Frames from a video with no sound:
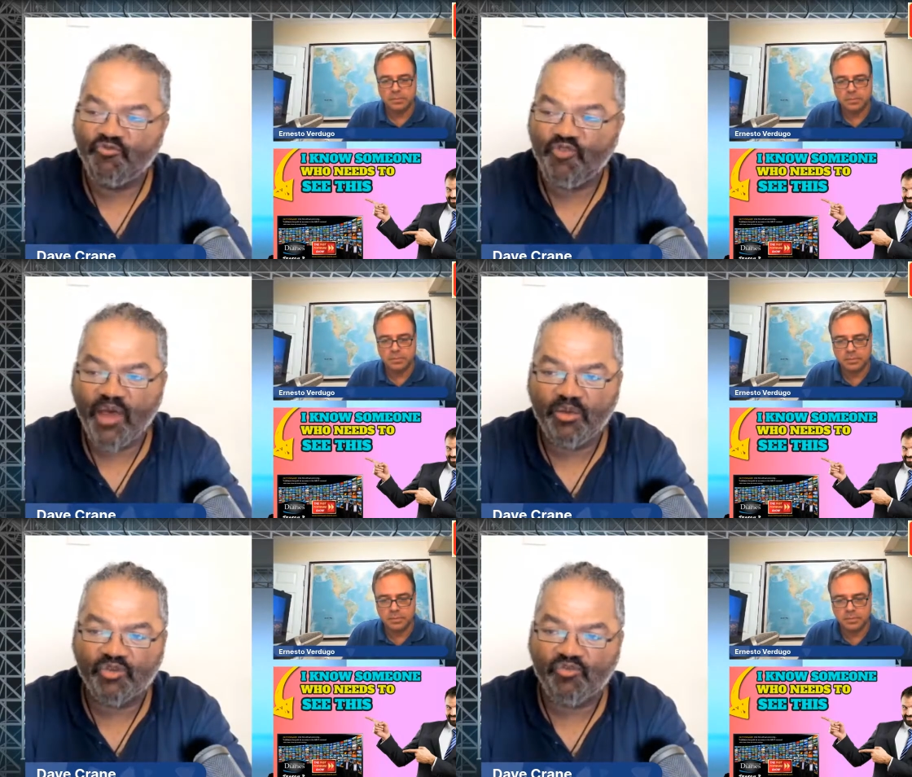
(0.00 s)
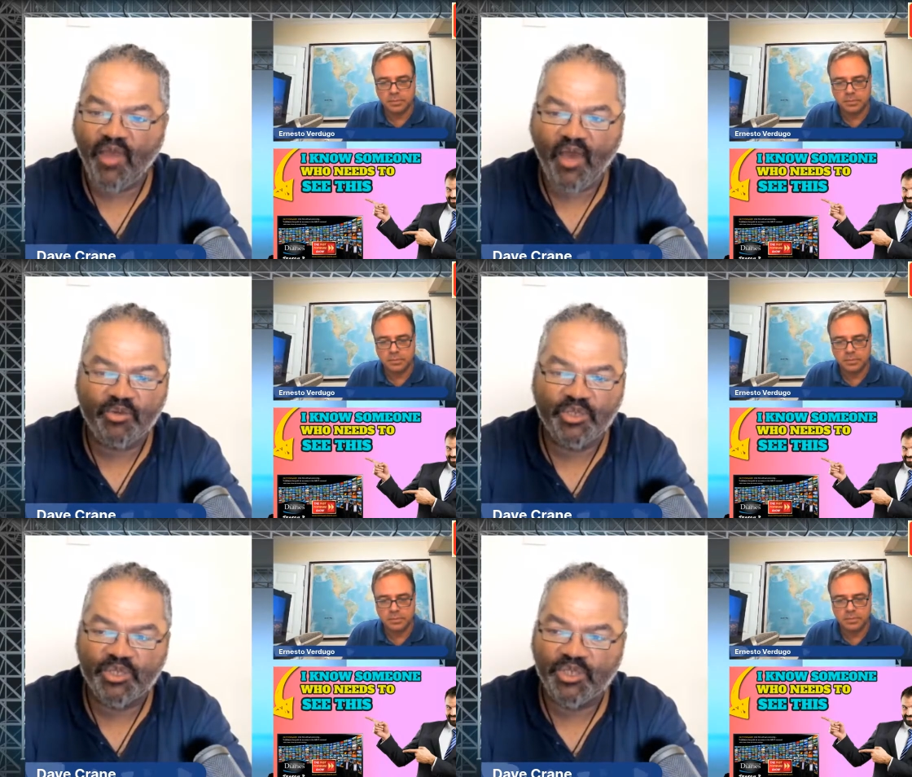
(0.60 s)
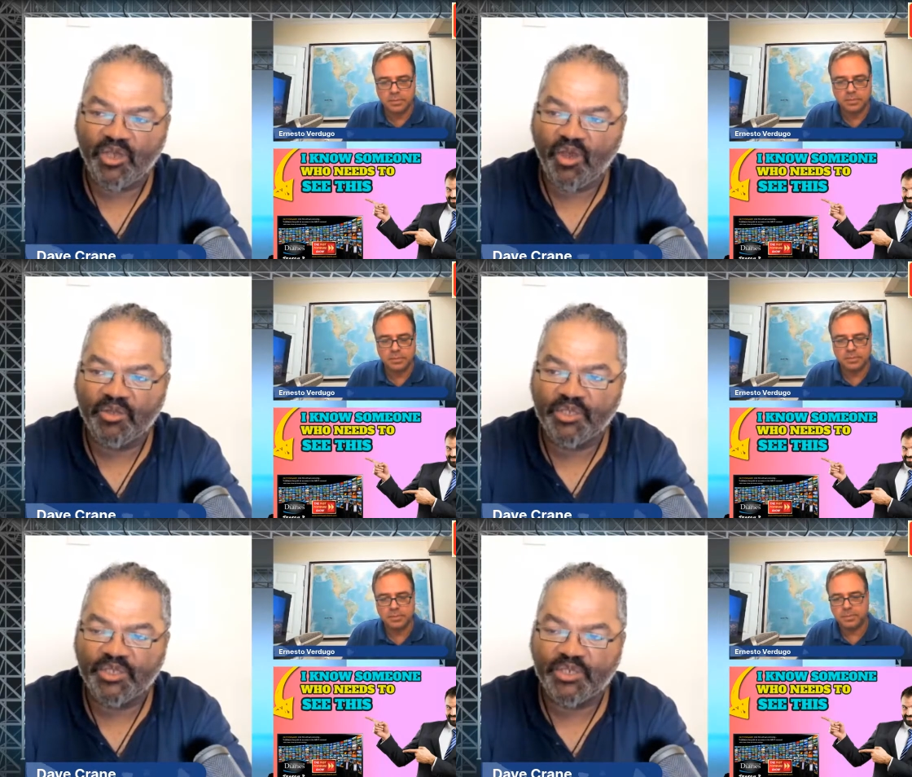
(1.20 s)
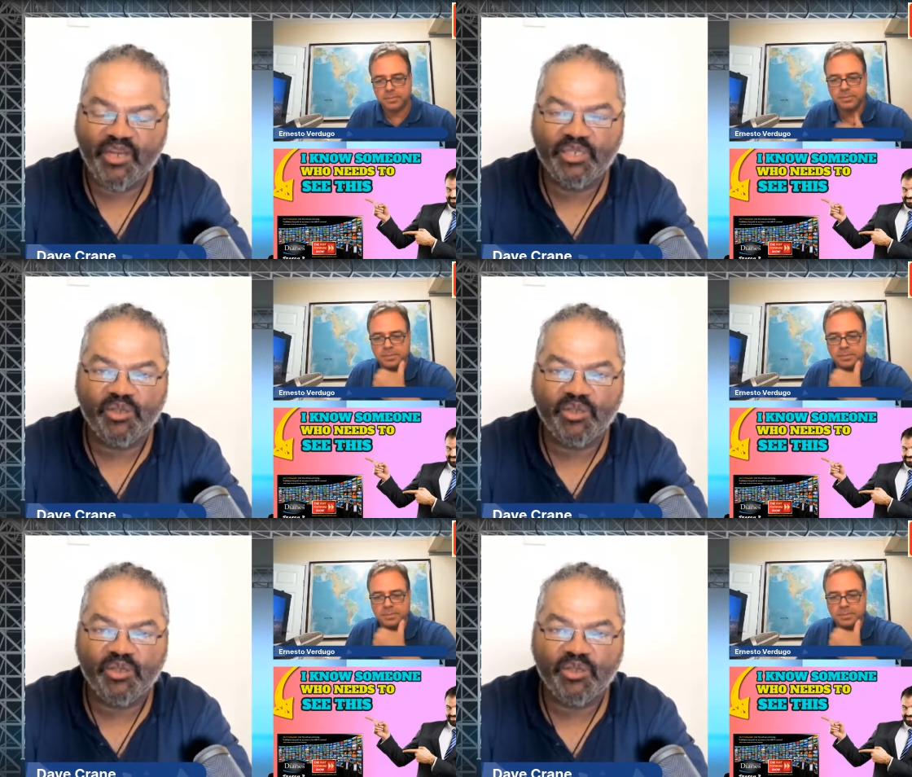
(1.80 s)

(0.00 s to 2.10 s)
Speaker 1: make a video like that. Um,